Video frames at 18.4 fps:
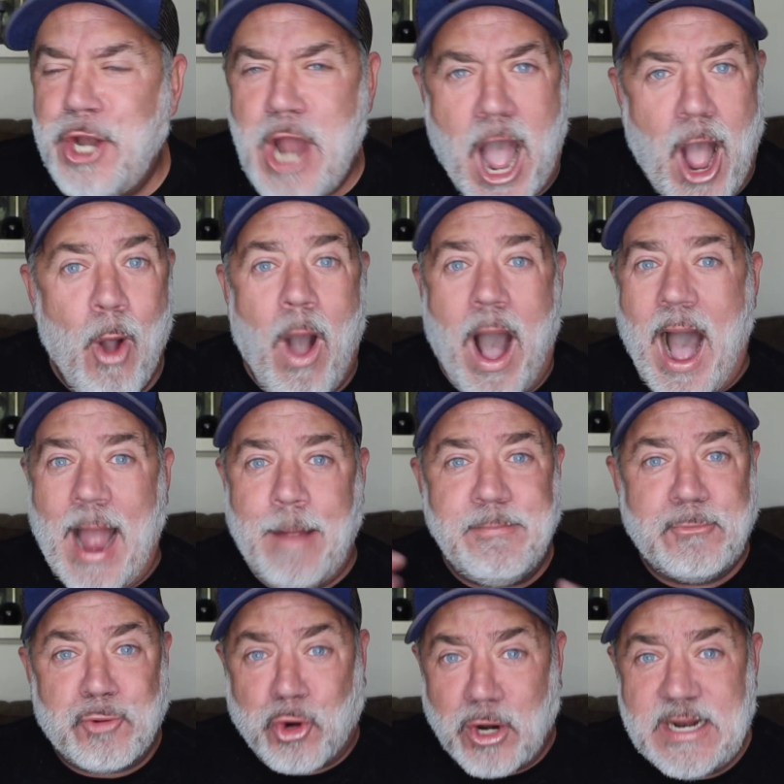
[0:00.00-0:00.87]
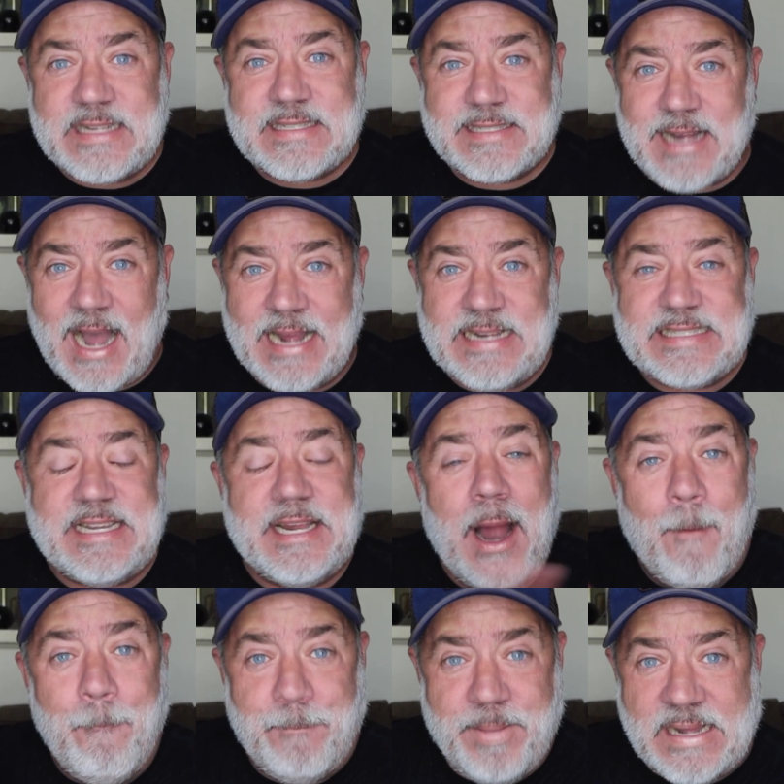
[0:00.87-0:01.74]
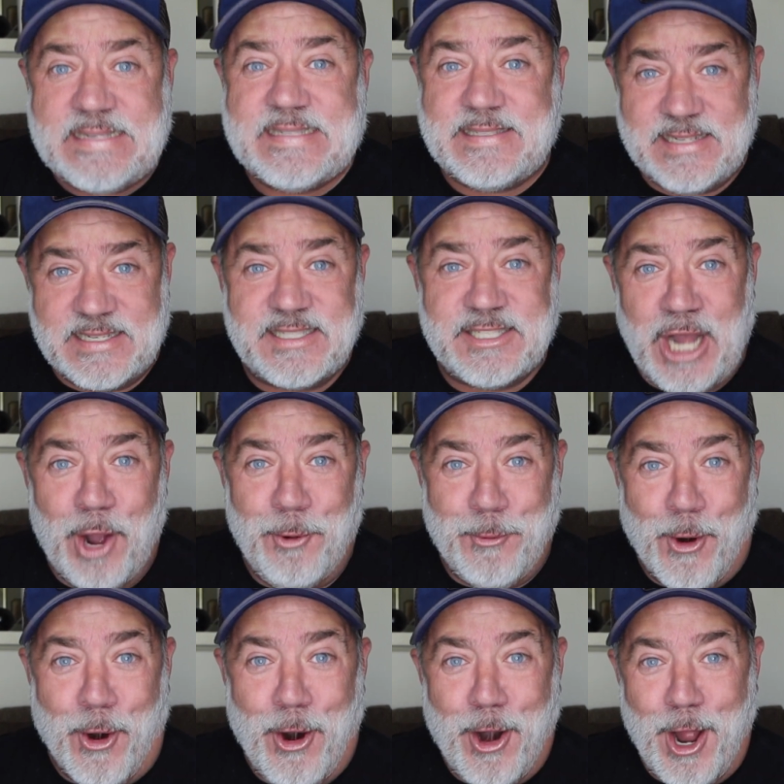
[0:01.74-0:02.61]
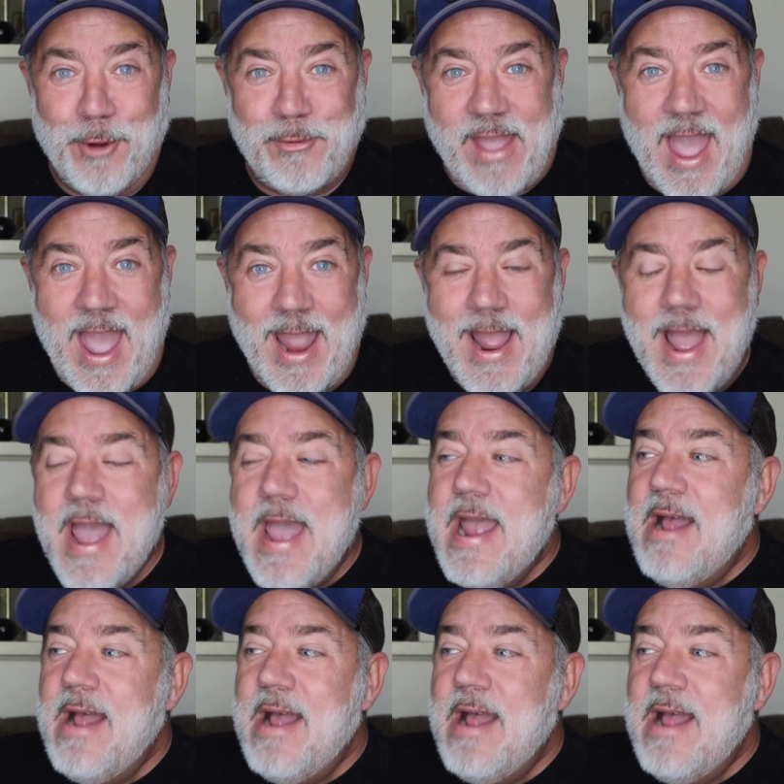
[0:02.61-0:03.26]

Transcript: No, I'm criticizing a business owner, okay?